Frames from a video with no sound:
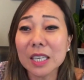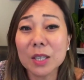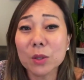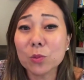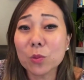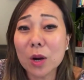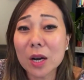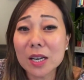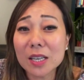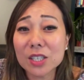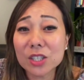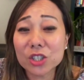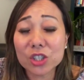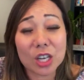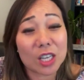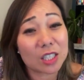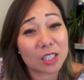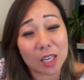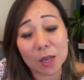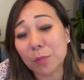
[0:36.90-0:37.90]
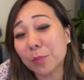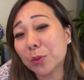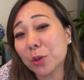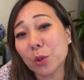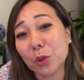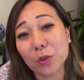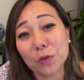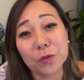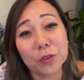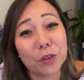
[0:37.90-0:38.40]
It was just a
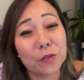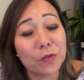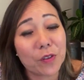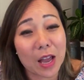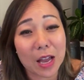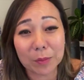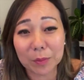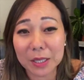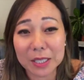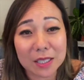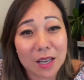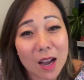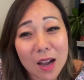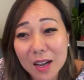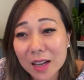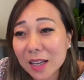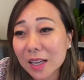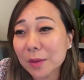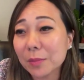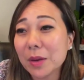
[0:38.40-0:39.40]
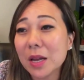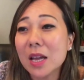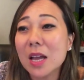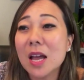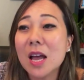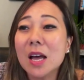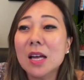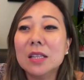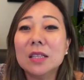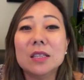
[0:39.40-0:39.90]
beautiful family time,
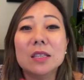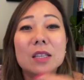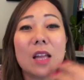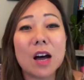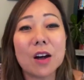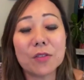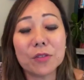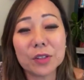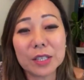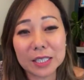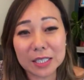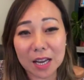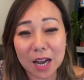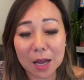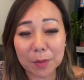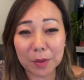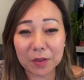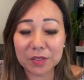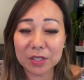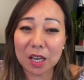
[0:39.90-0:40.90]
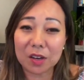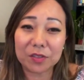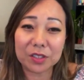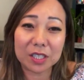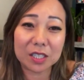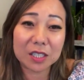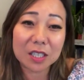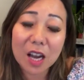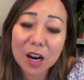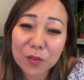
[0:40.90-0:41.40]
lovely time of
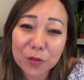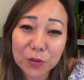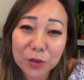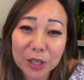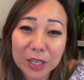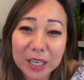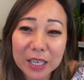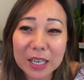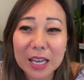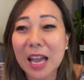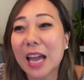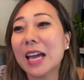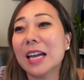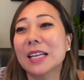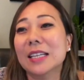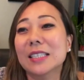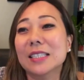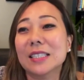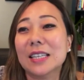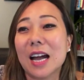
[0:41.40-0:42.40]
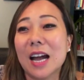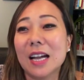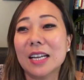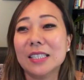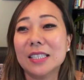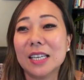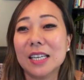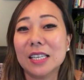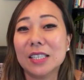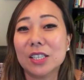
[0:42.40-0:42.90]
self-discovery, and I
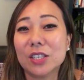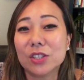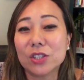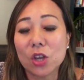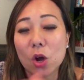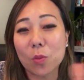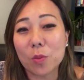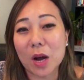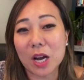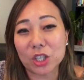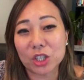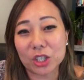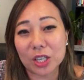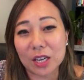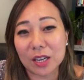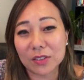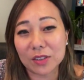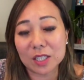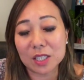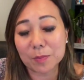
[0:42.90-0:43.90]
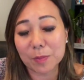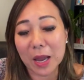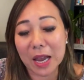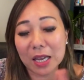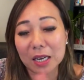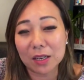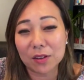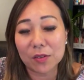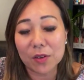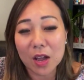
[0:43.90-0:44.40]
did so much in the
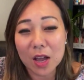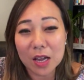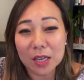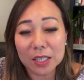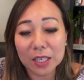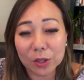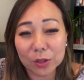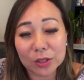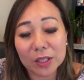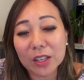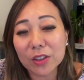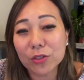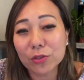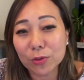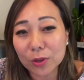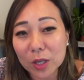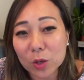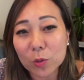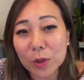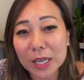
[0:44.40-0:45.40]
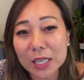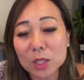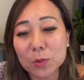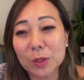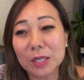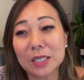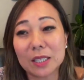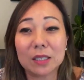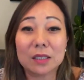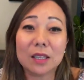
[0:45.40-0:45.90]
span of nearly 3 weeks.
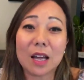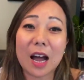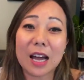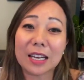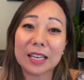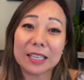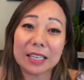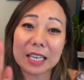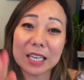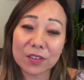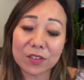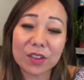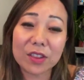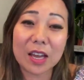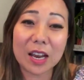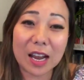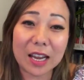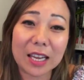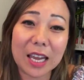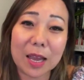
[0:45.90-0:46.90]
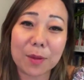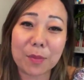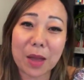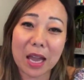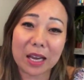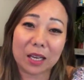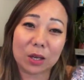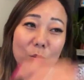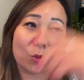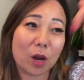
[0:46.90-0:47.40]
We did a lot, and even then I came
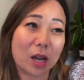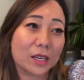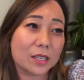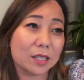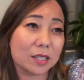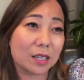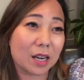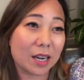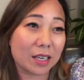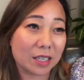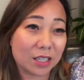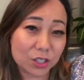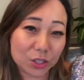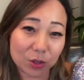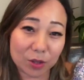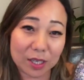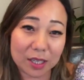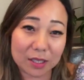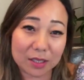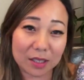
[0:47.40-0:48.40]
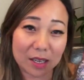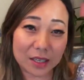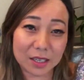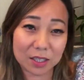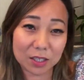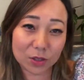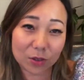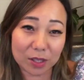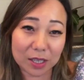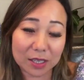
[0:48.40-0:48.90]
back and went, I didn't do this, I
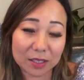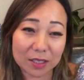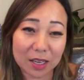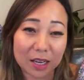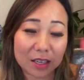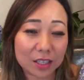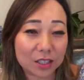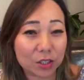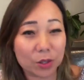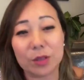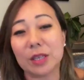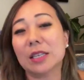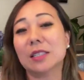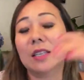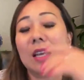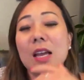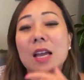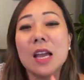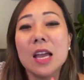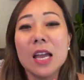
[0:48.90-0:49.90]
didn't do this, I didn't do this.